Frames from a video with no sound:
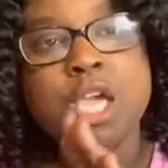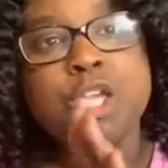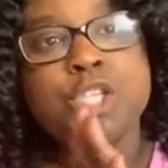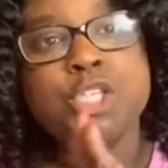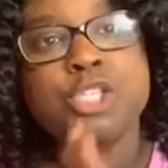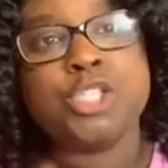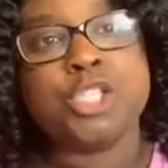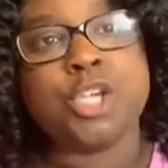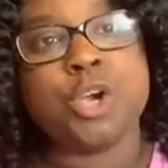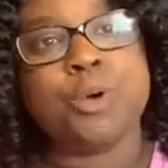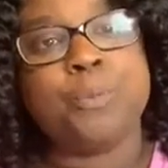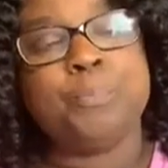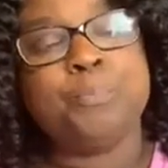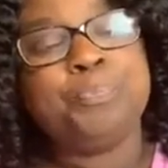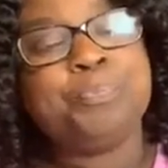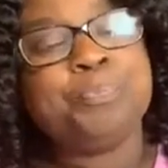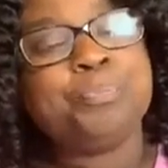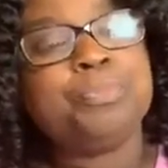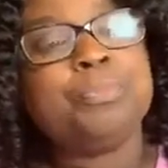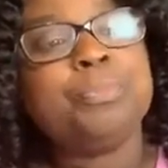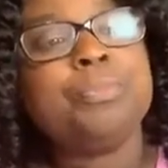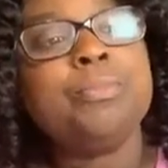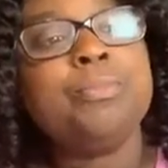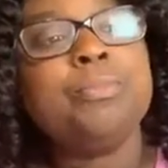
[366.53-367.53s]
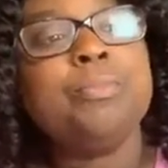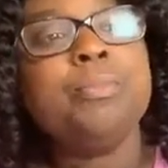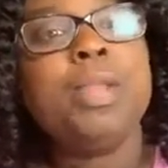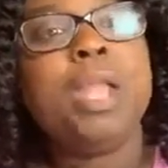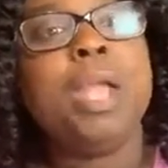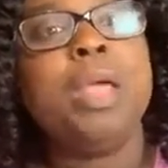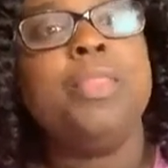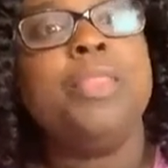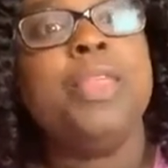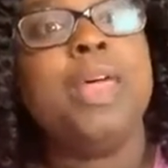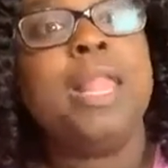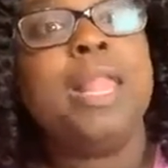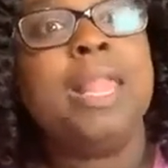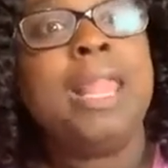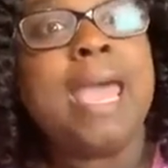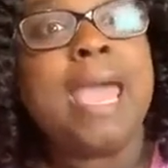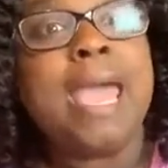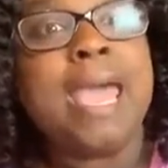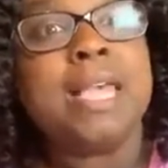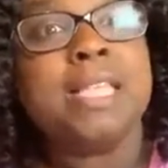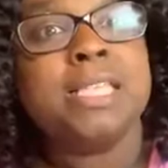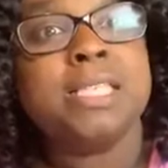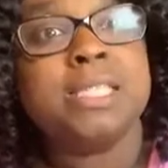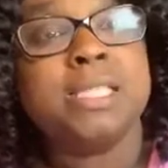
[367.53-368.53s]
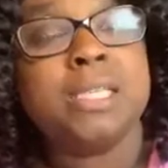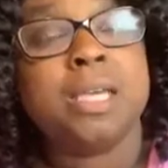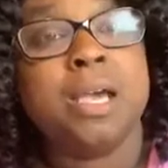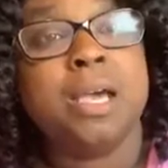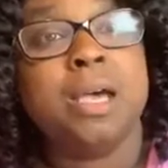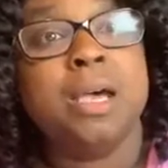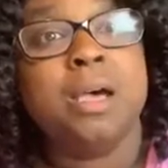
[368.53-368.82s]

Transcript: So the last